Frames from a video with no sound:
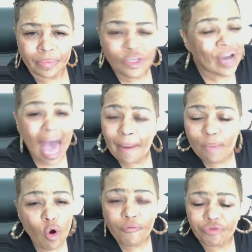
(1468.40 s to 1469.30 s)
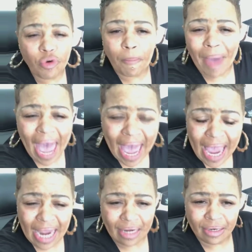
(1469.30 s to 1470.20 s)
You got to move through the
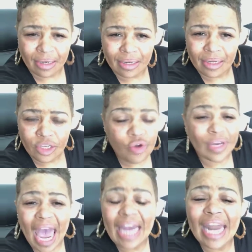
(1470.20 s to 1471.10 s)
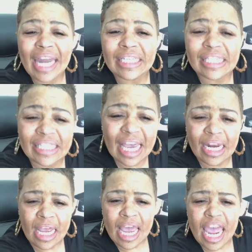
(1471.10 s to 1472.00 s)
pain. You can't let it
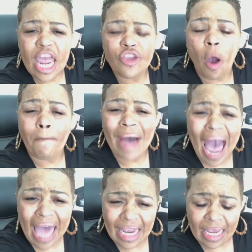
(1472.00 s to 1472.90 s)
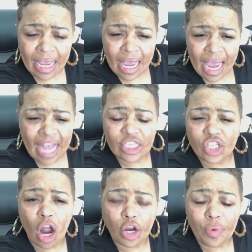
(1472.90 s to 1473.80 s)
sit in your body and
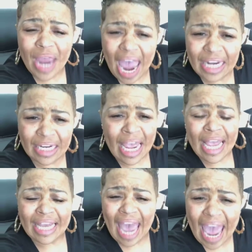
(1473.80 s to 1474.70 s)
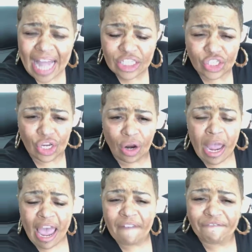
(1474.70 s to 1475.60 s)
start creating cancer
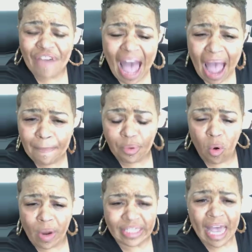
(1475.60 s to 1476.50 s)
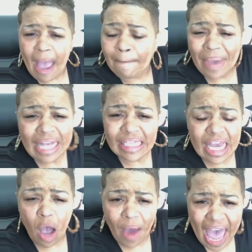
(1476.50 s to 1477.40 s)
and fibroids and
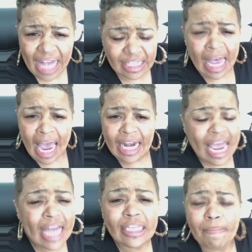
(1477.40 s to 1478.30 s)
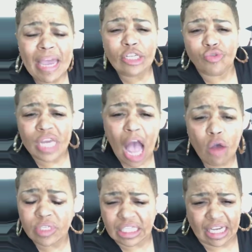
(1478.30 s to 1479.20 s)
PCOS and
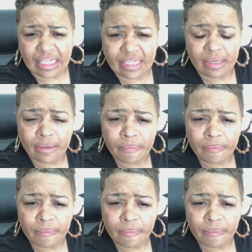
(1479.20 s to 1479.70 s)
endometriosis.